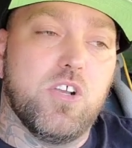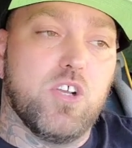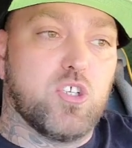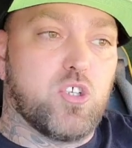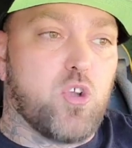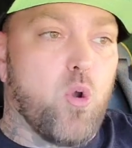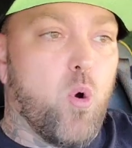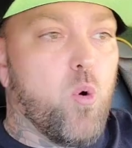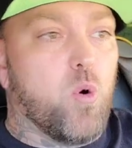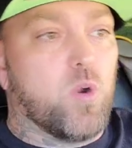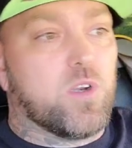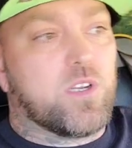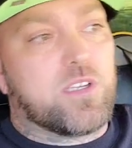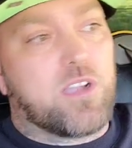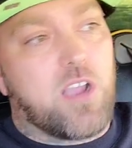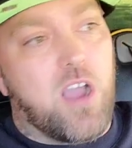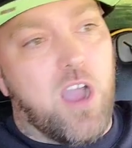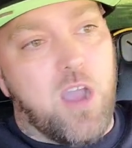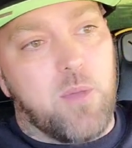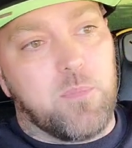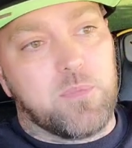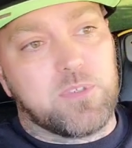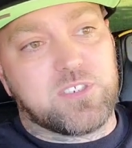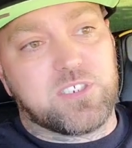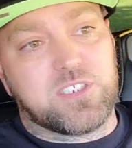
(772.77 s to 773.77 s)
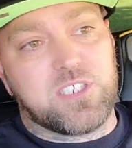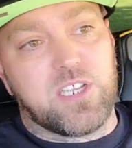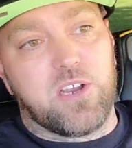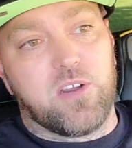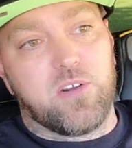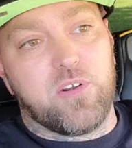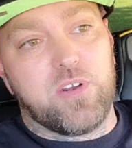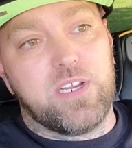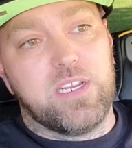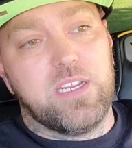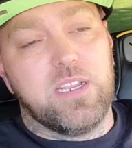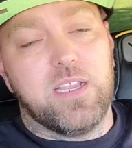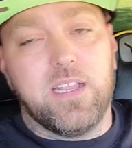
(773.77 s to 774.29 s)
going to
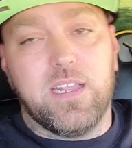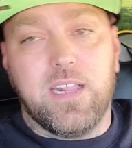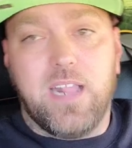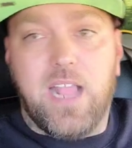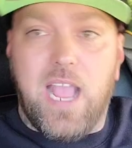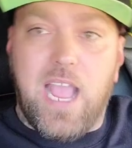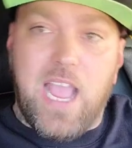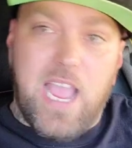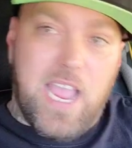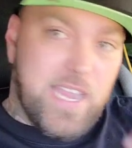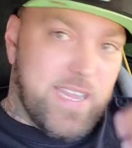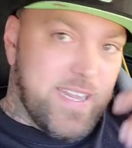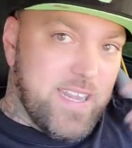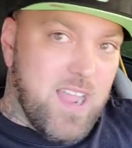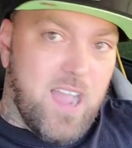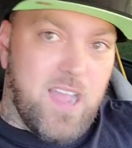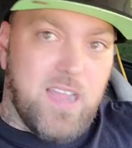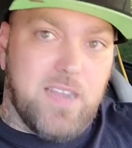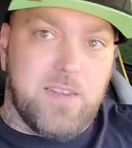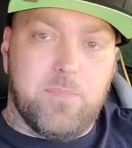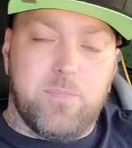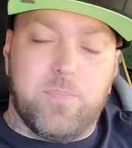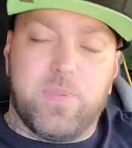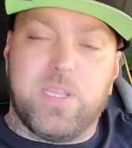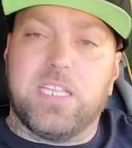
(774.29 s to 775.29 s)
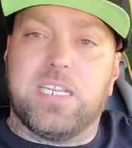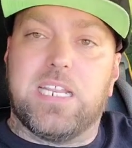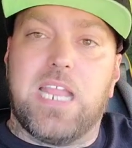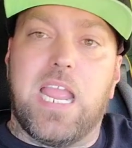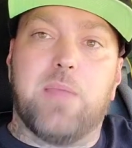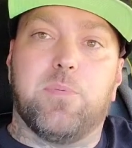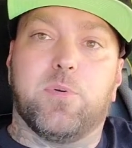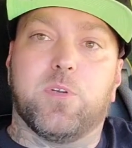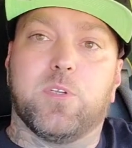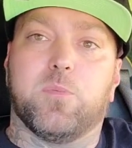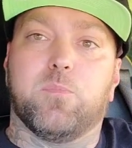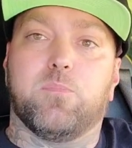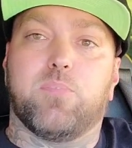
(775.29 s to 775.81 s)
commissary and not being
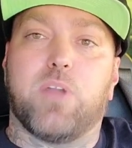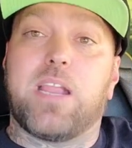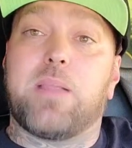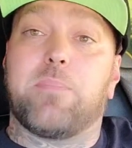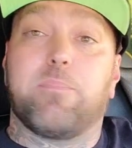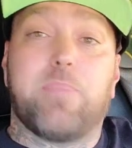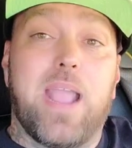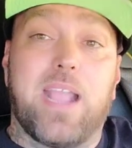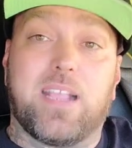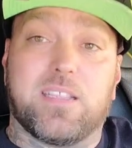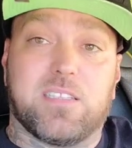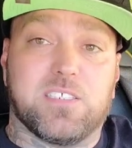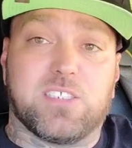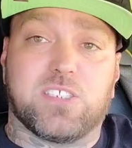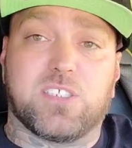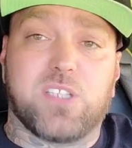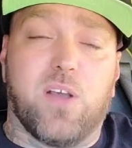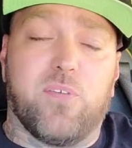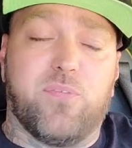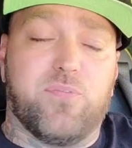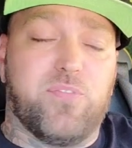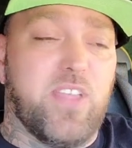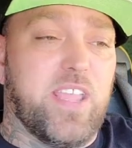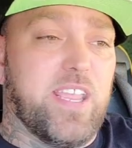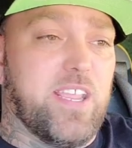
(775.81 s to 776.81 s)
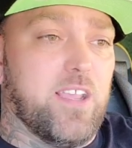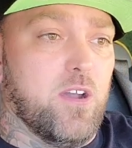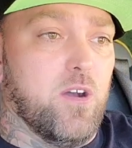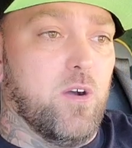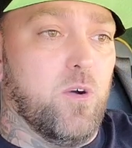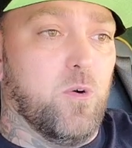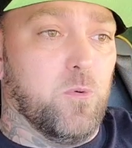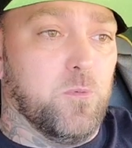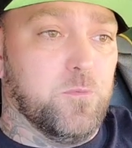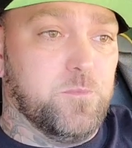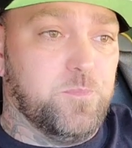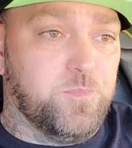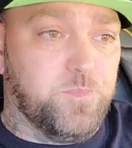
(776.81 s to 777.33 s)
able to bring back the stuff they
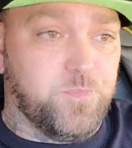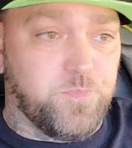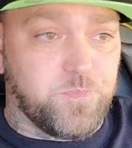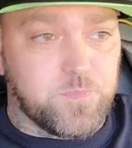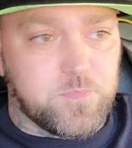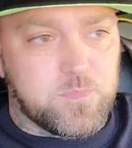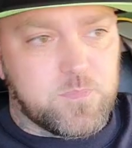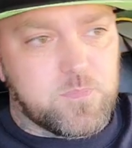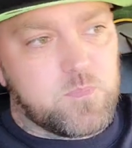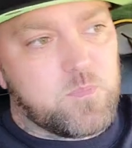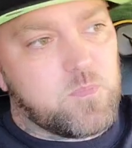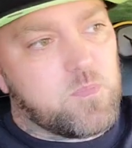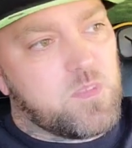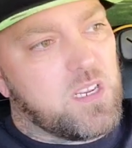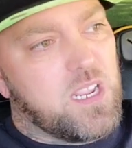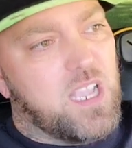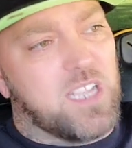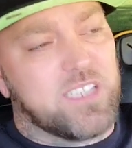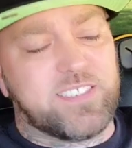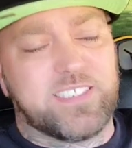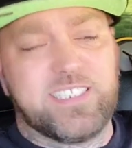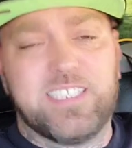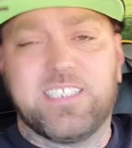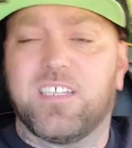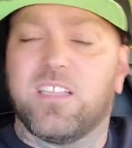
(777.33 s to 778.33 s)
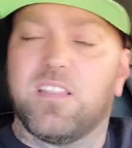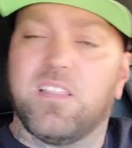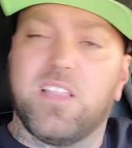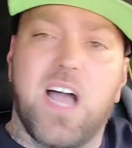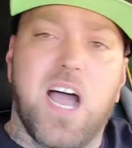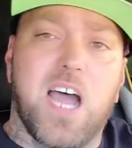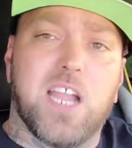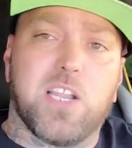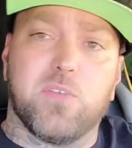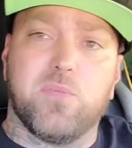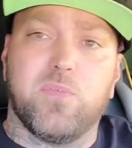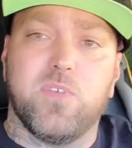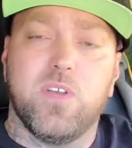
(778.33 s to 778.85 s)
owe. I've seen a
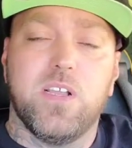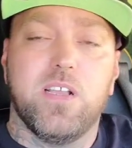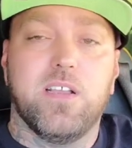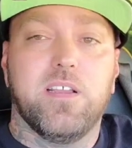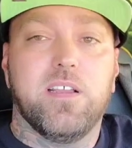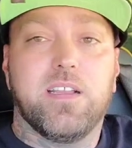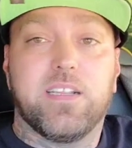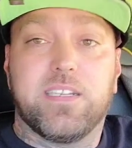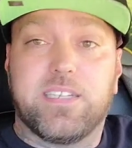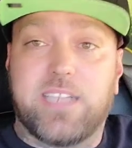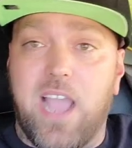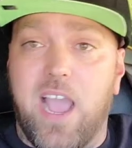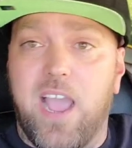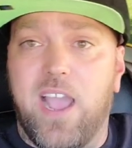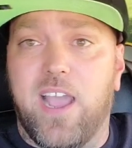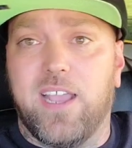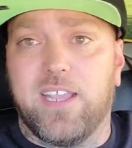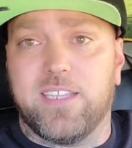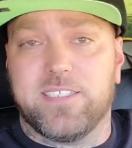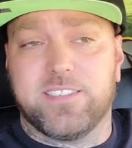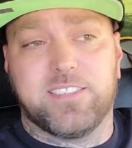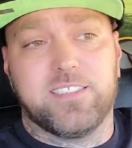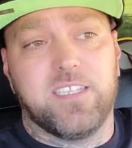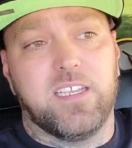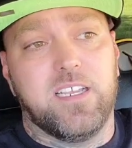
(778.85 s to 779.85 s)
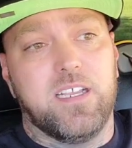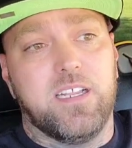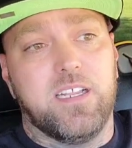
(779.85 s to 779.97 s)
lot of guys